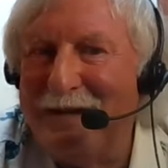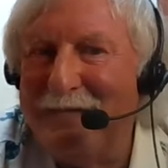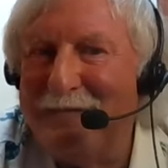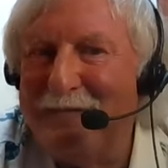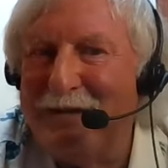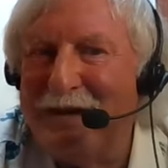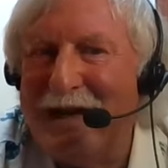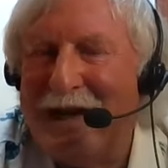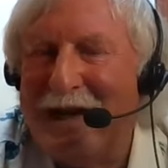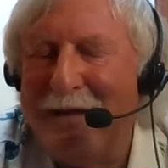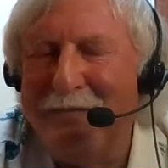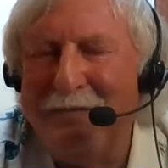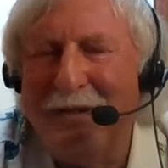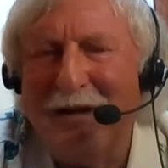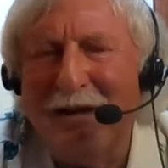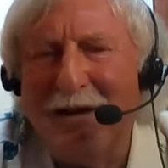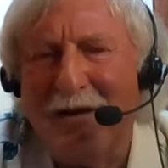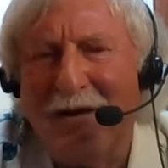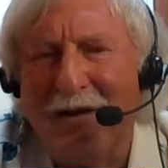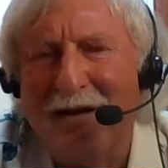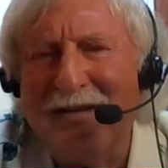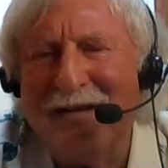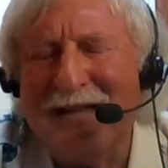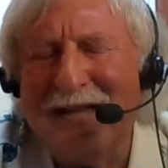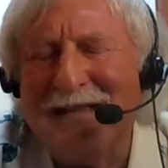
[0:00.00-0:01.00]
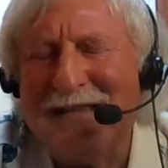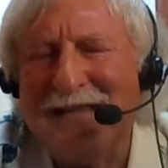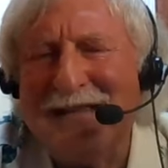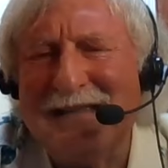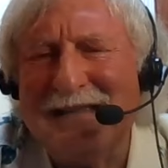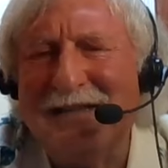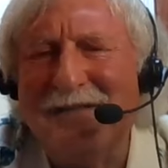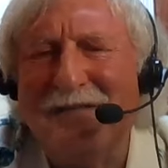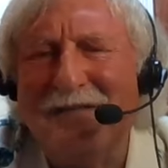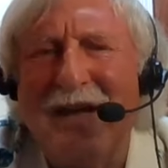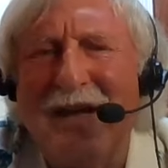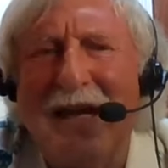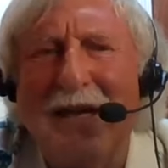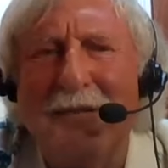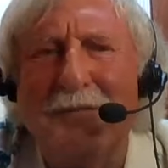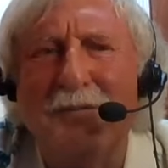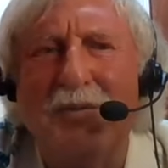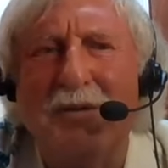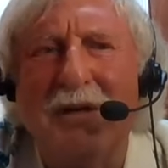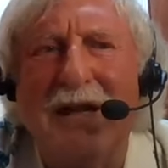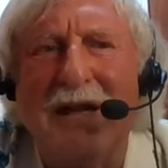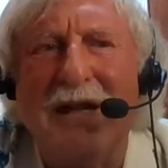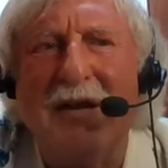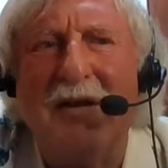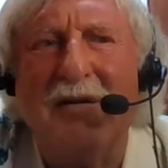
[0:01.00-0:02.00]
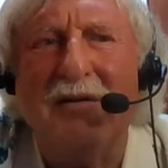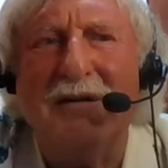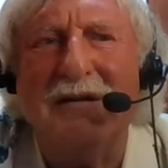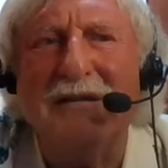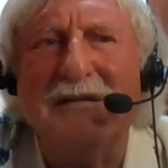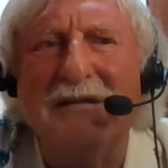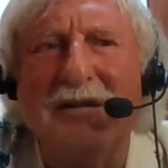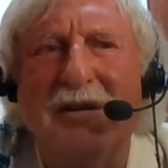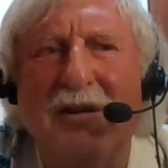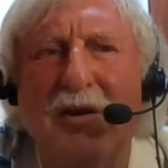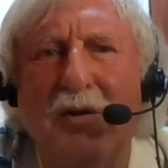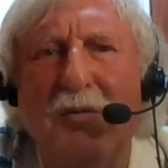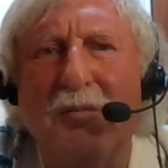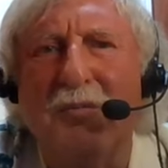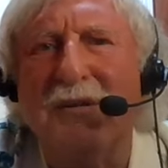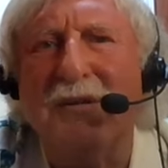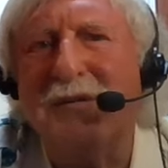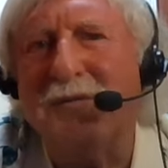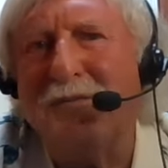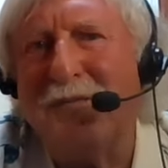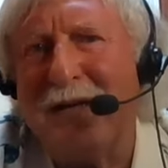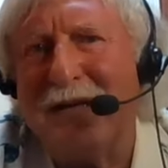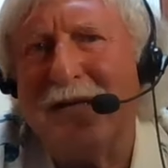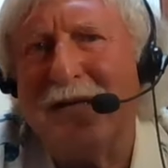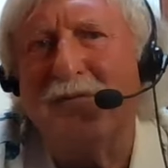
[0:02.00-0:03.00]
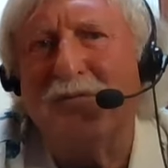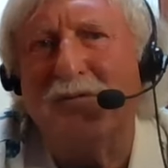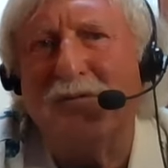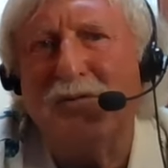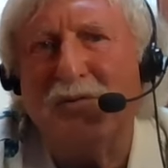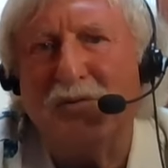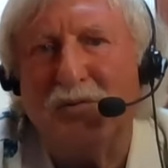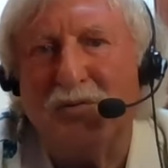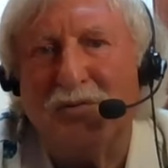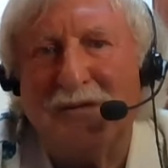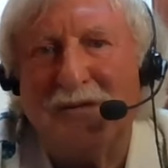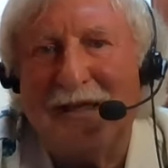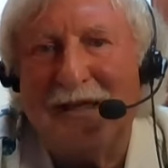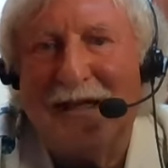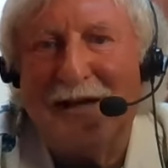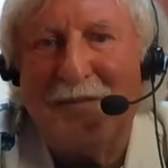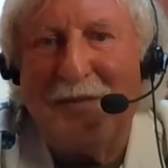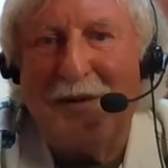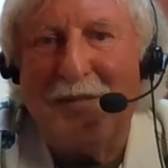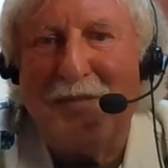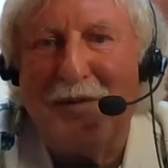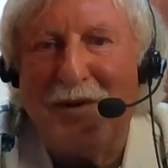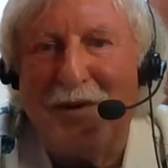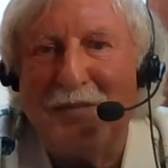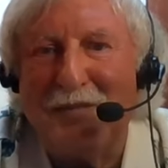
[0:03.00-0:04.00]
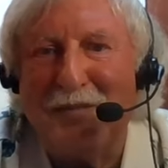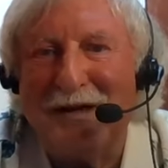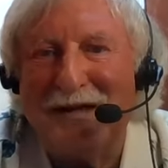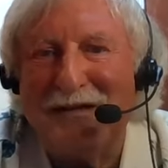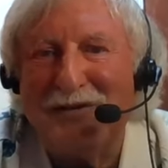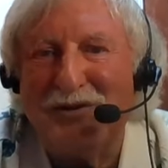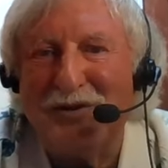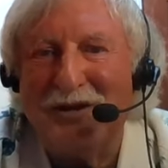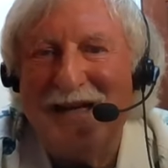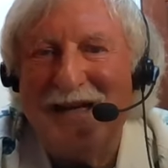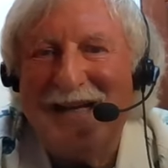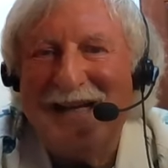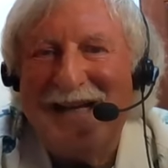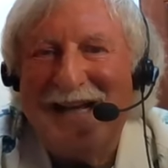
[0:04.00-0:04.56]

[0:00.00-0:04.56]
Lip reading: But I met all as if God put a holistic homeless medical school sign on my park bench.